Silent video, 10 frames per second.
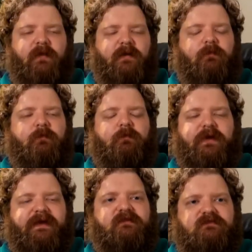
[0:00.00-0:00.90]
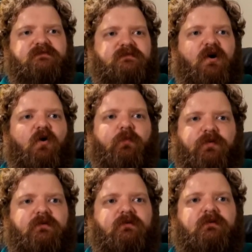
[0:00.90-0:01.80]
My biggest hope
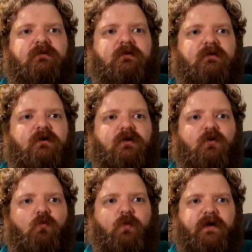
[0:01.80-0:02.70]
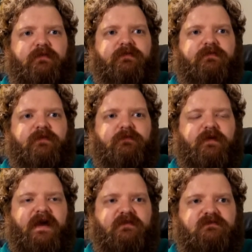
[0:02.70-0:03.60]
with the
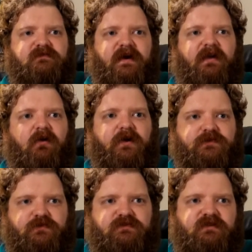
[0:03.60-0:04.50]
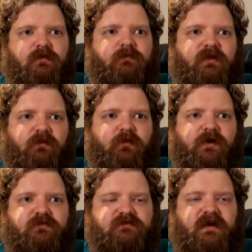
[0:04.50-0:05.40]
fans that are interested in Blood
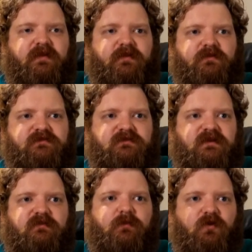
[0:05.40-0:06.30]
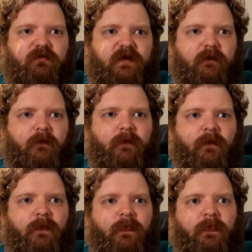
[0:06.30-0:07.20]
Widow is that they'll see the movie
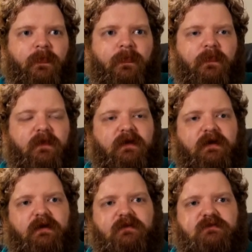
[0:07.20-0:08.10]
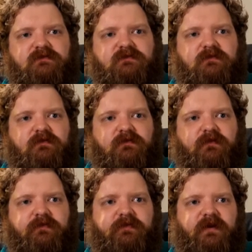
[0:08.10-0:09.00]
and
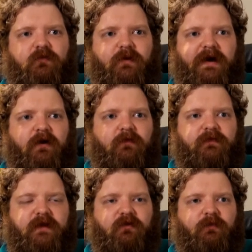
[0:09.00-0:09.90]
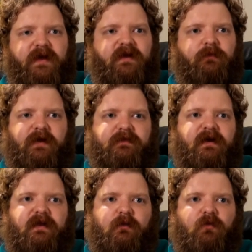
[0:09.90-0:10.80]
they'll think, wow, they don't make them like
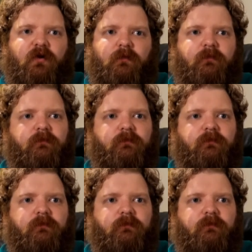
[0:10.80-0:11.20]
that anymore.